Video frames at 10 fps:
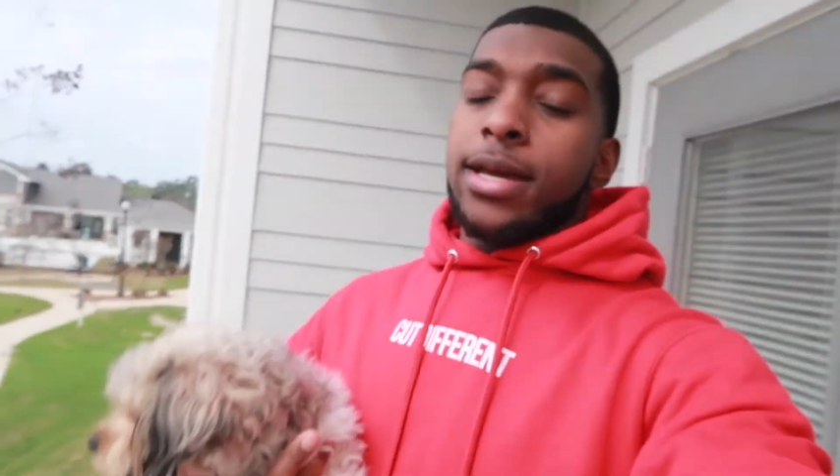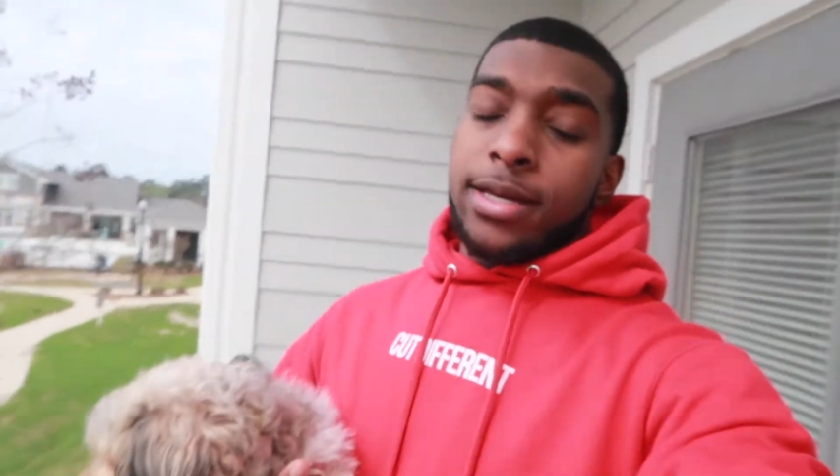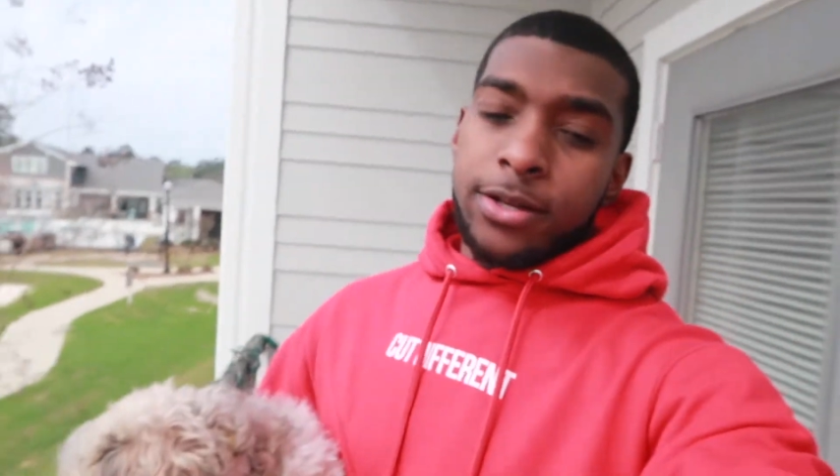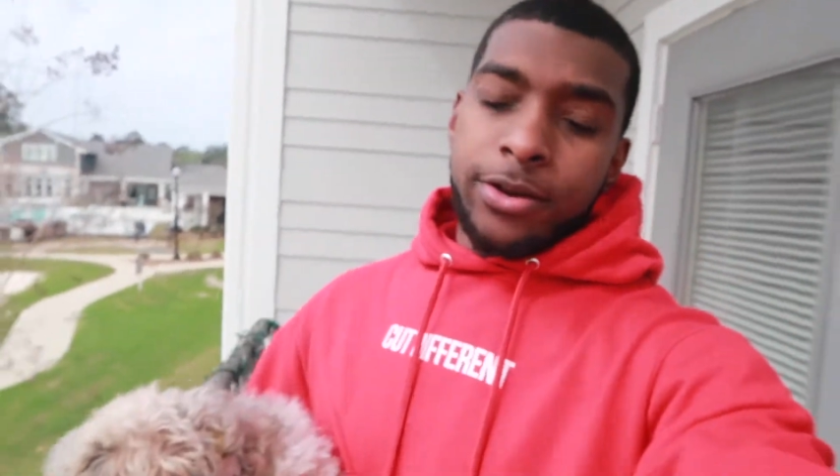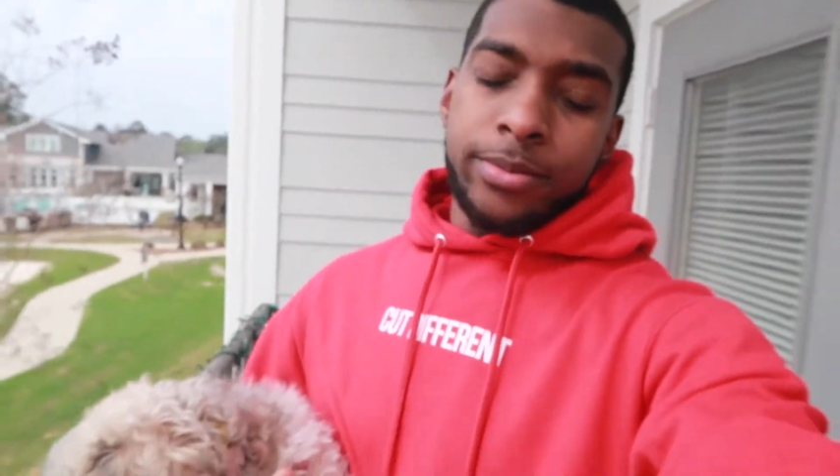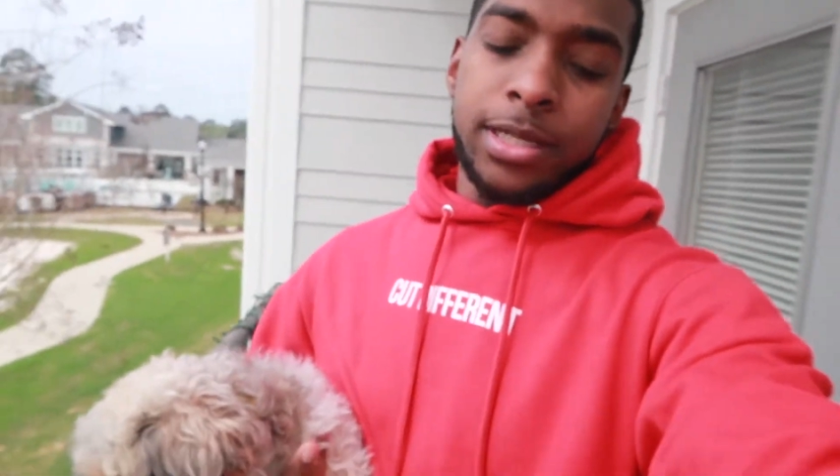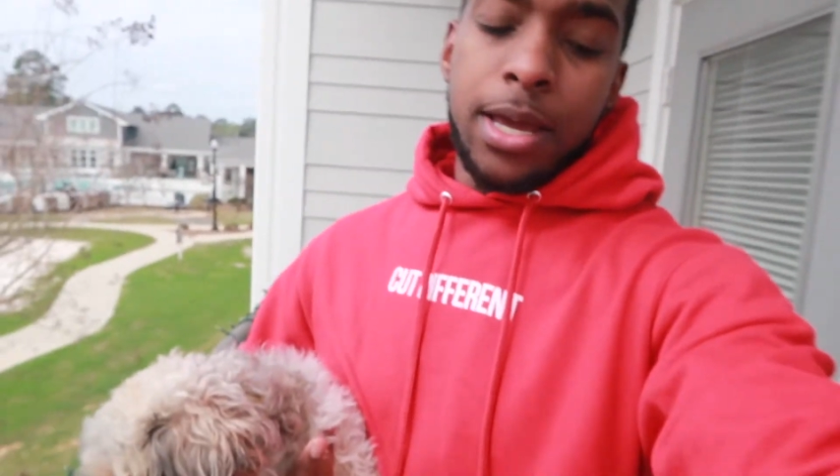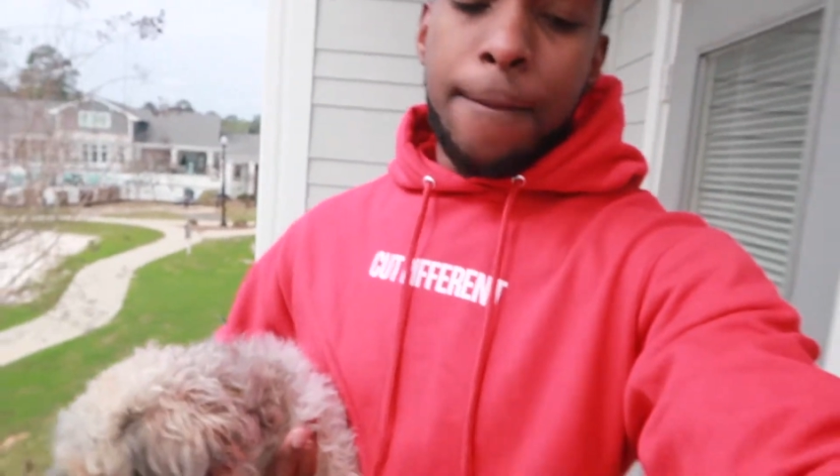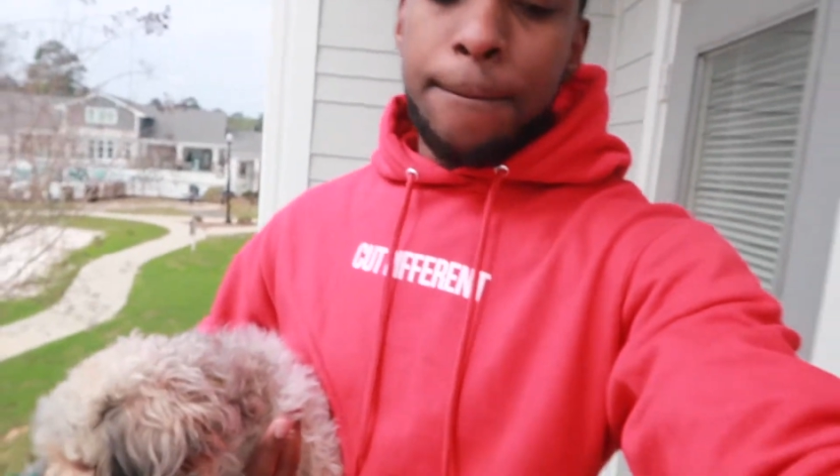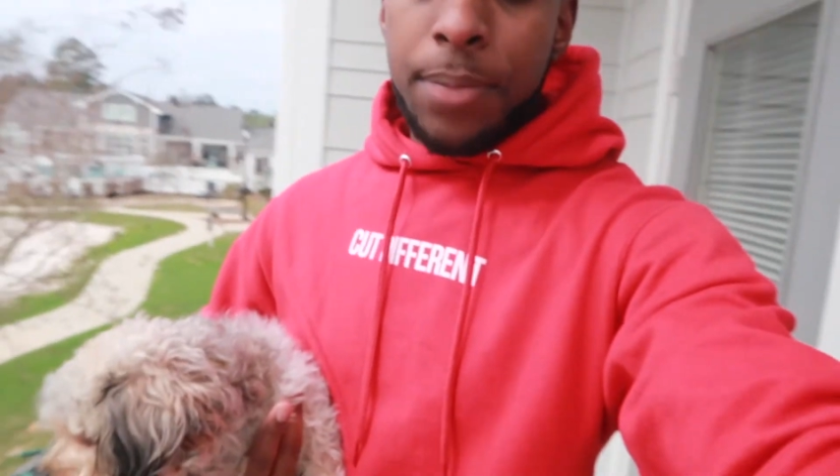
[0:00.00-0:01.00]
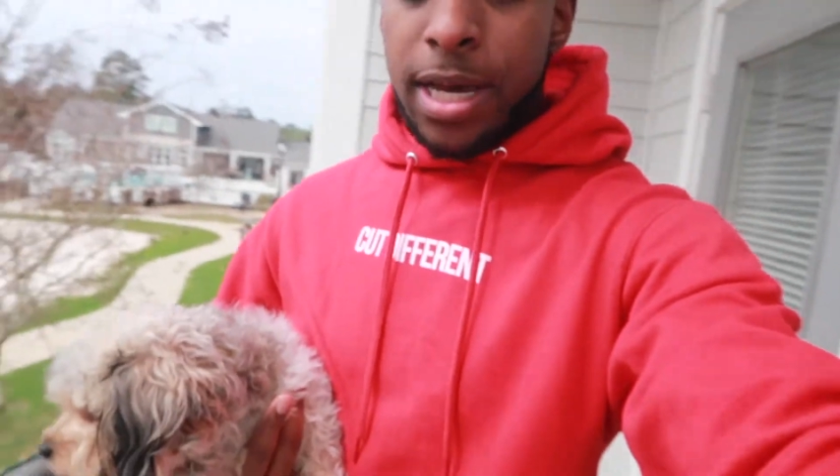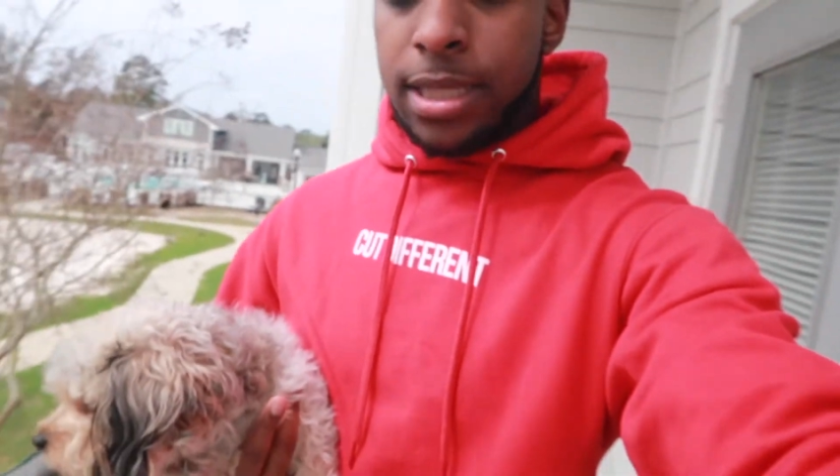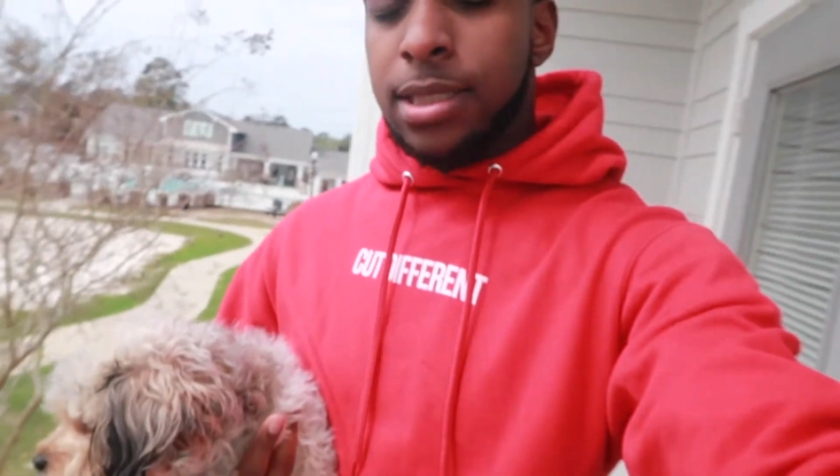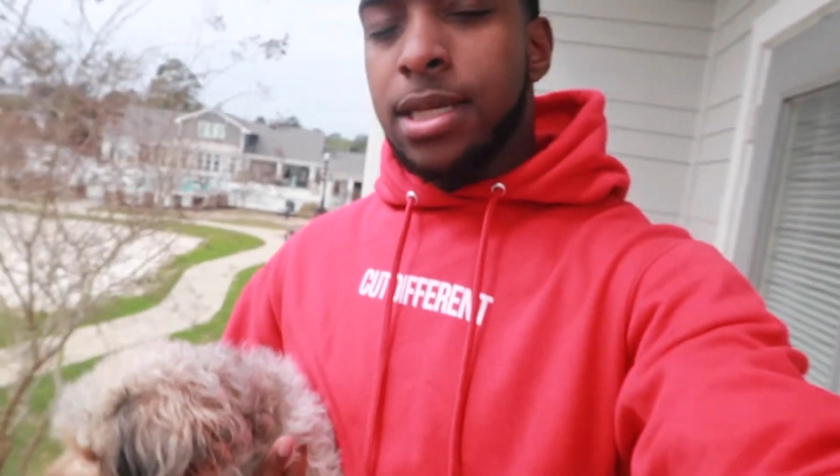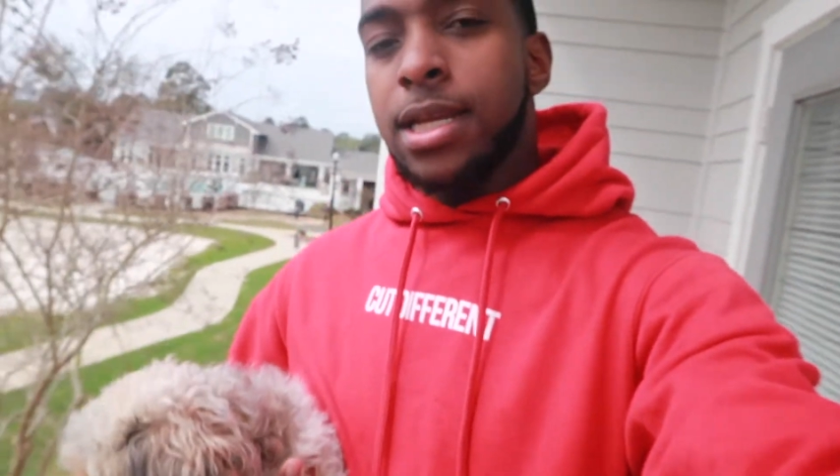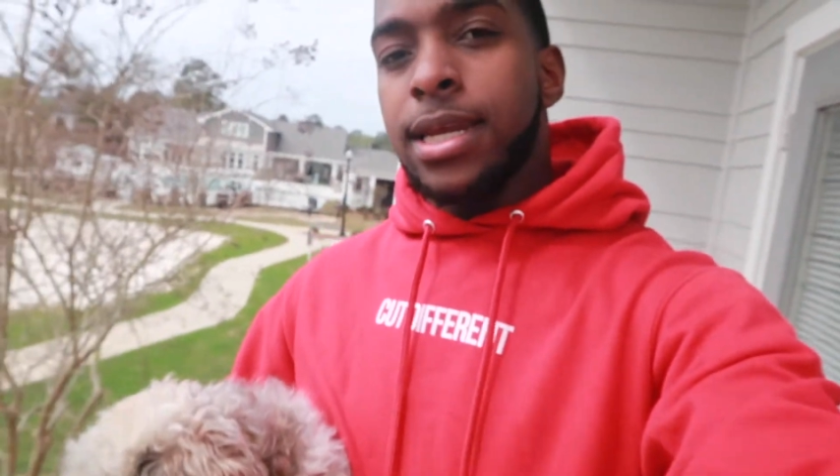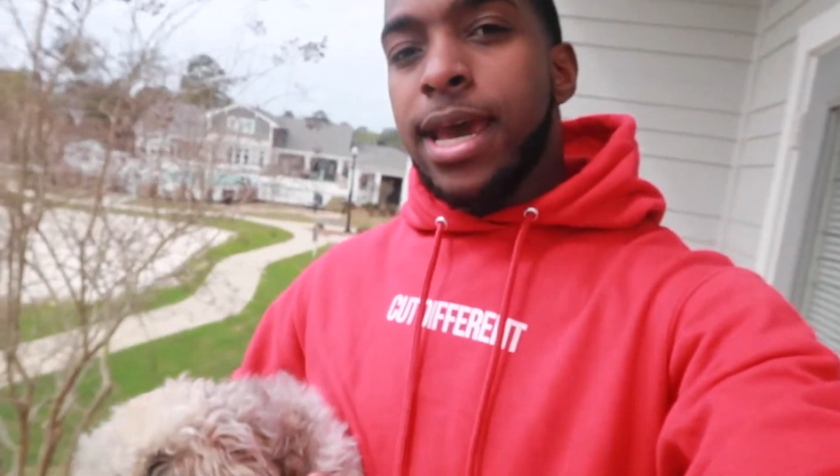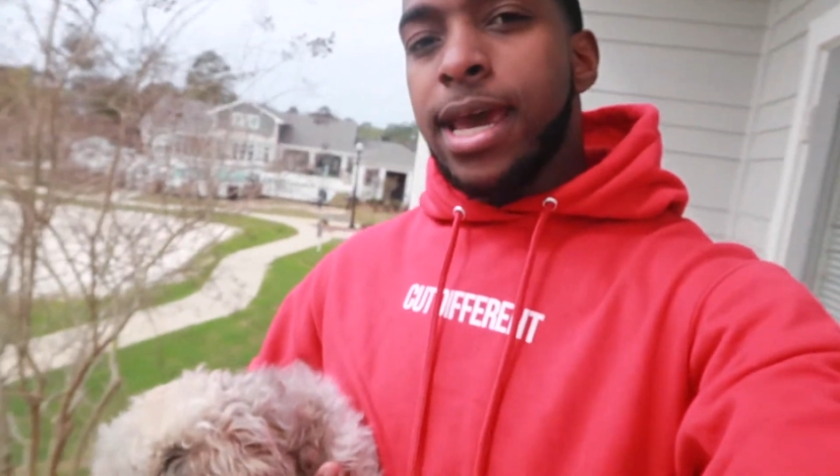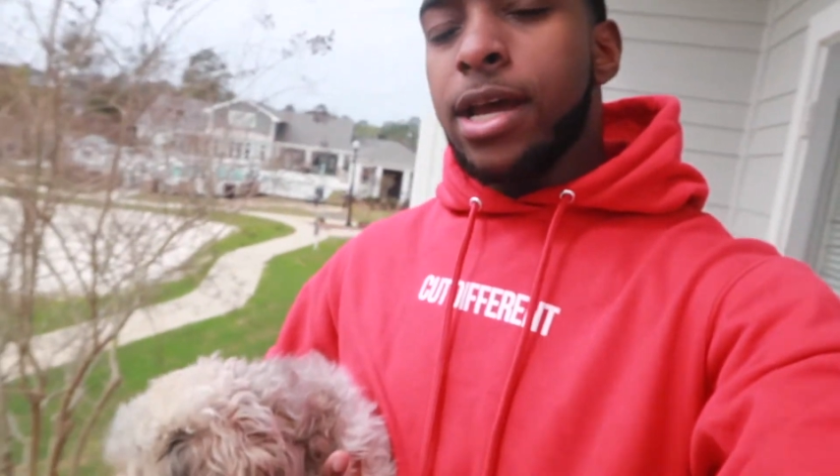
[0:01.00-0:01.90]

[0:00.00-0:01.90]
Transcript: you know what i'm saying but today